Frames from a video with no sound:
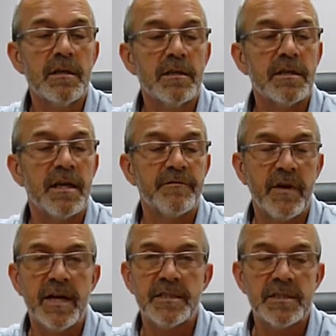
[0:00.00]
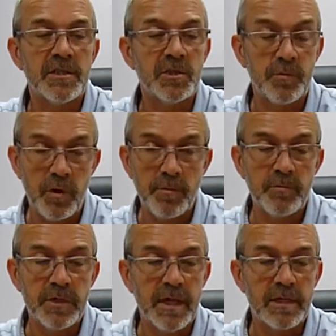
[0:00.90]
that advises there's a problem
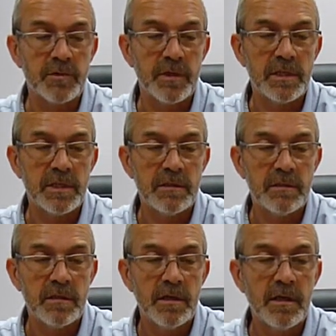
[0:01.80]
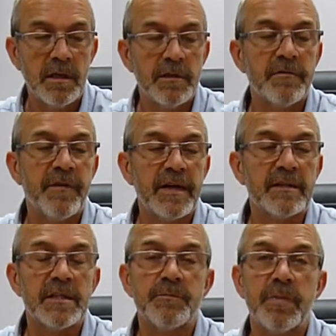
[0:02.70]
with the actuator, and the fact
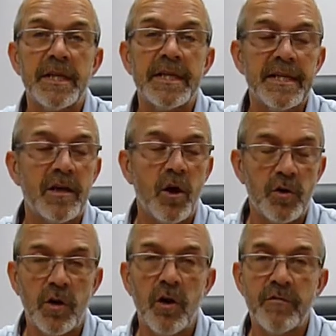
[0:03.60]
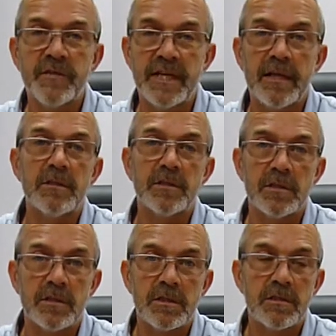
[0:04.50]
that it's blinking on off tells
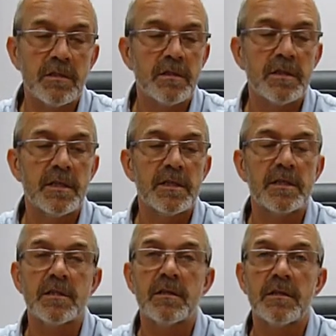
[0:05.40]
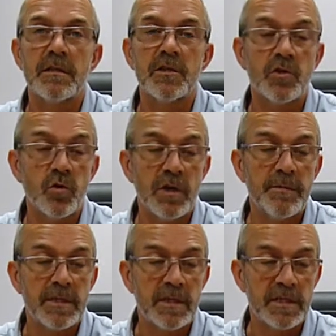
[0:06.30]
us that it's the torque
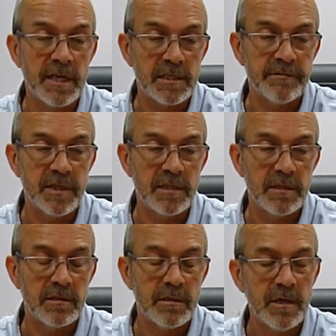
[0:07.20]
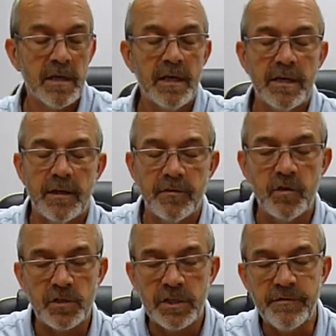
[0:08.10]
limiter that's activated. Now, of
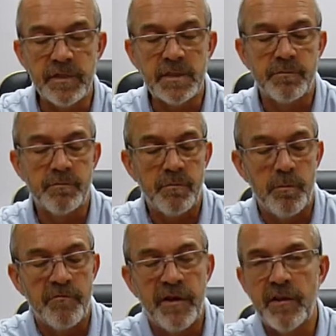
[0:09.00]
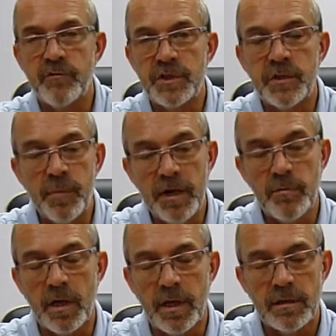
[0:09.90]
course, if this valve was in the
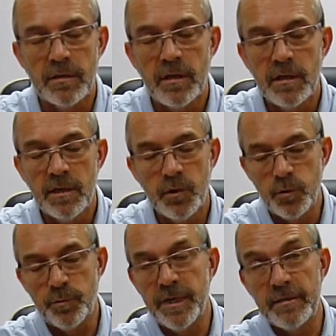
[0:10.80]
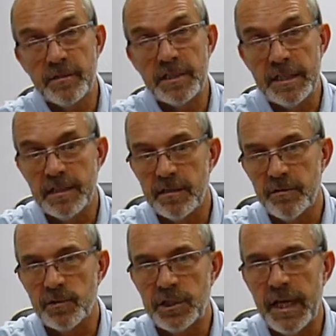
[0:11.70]
pipeline, you wouldn't be able to see that it
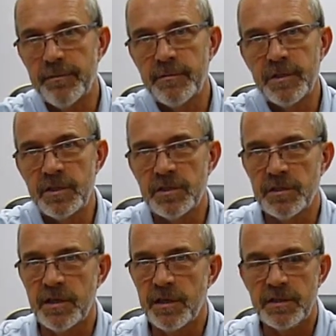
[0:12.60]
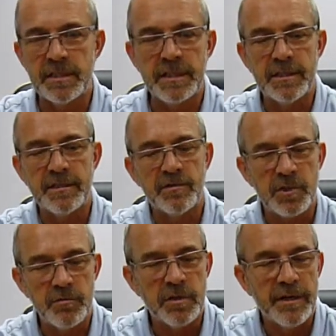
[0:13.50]
was jammed because you can't see the
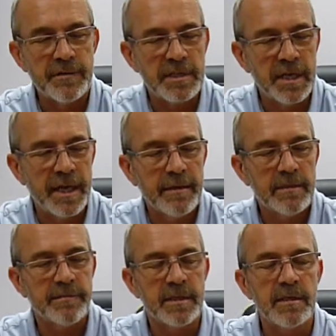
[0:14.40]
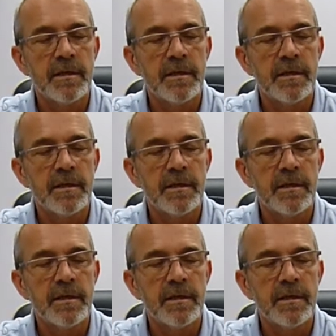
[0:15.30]
screwdriver sticking out of it.